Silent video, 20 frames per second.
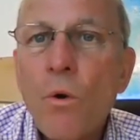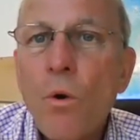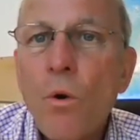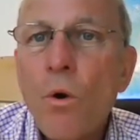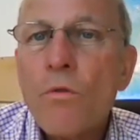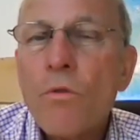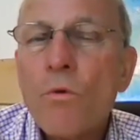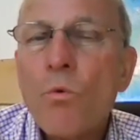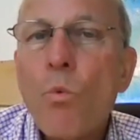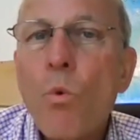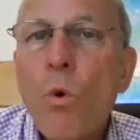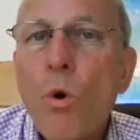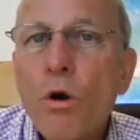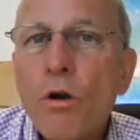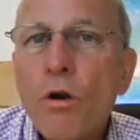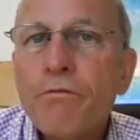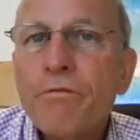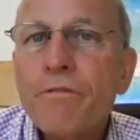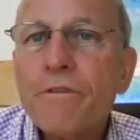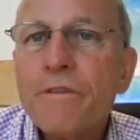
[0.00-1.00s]
Or the
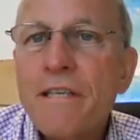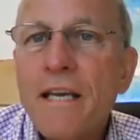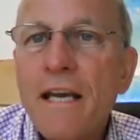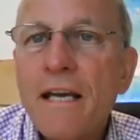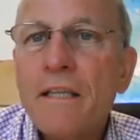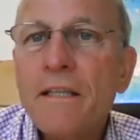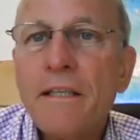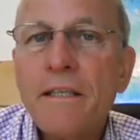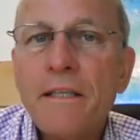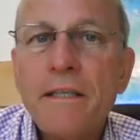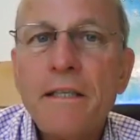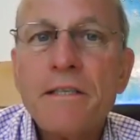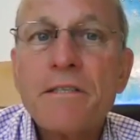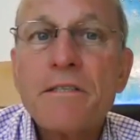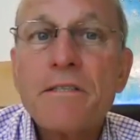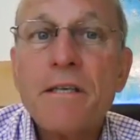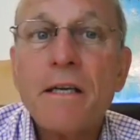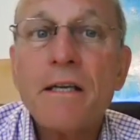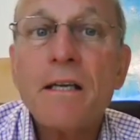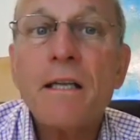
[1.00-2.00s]
war for talent
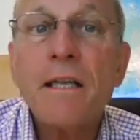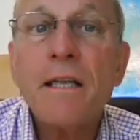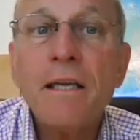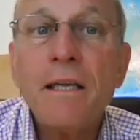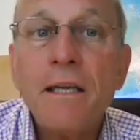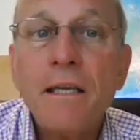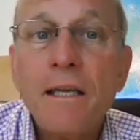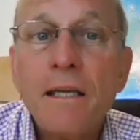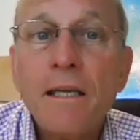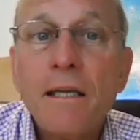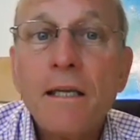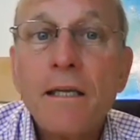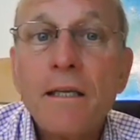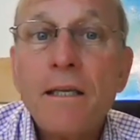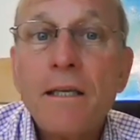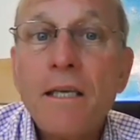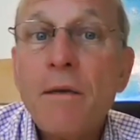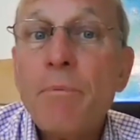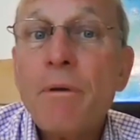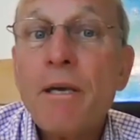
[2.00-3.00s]
is suddenly
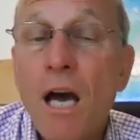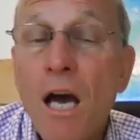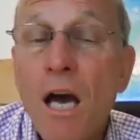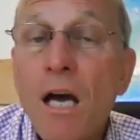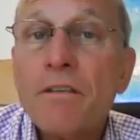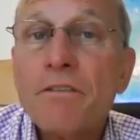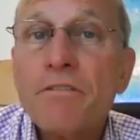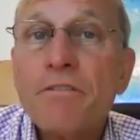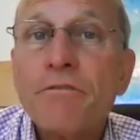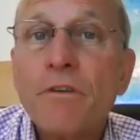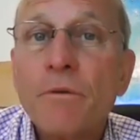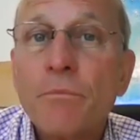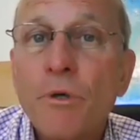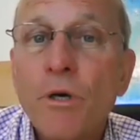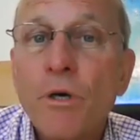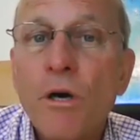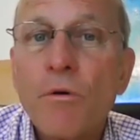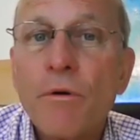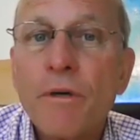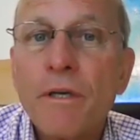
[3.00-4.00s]
keeping us from
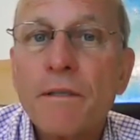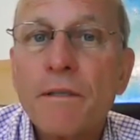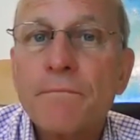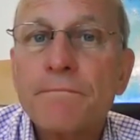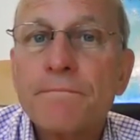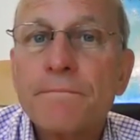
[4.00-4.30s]
growing.